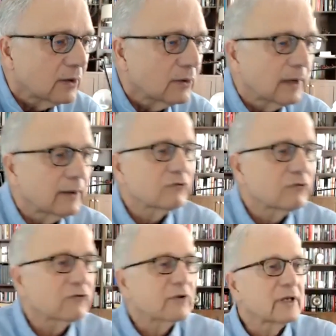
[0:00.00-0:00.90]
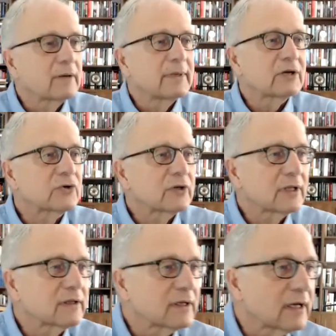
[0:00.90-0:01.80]
Oh, just looking to make sure
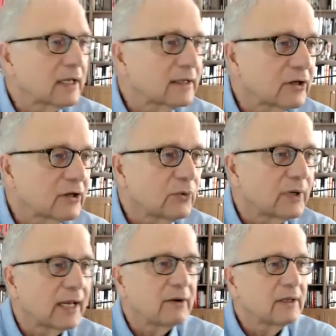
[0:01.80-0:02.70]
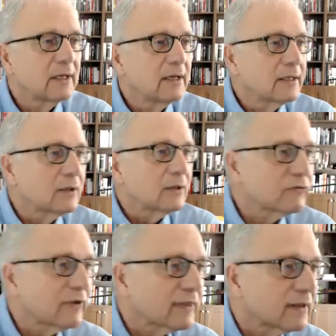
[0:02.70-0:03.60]
that on the Q&A, there
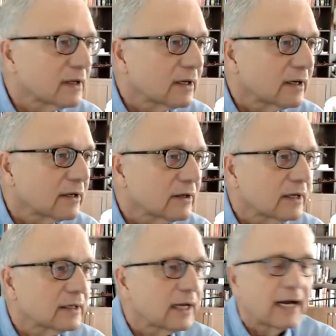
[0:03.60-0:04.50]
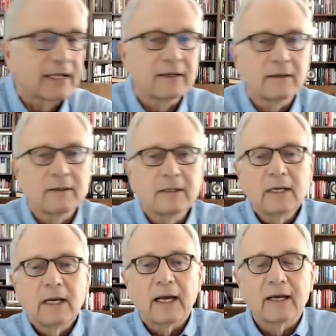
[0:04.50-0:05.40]
was nothing odd.
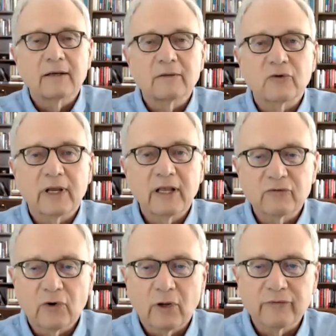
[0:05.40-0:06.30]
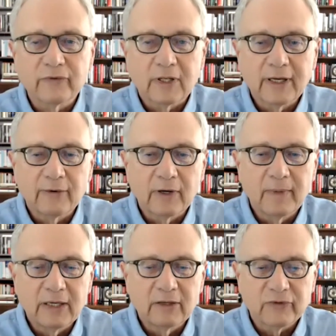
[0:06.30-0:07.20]
So I guess you're all still
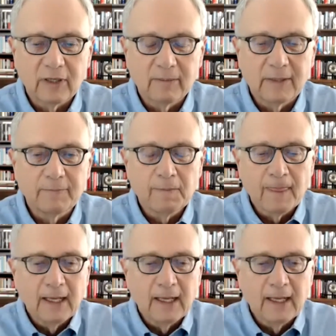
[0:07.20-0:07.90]
hearing me and seeing me.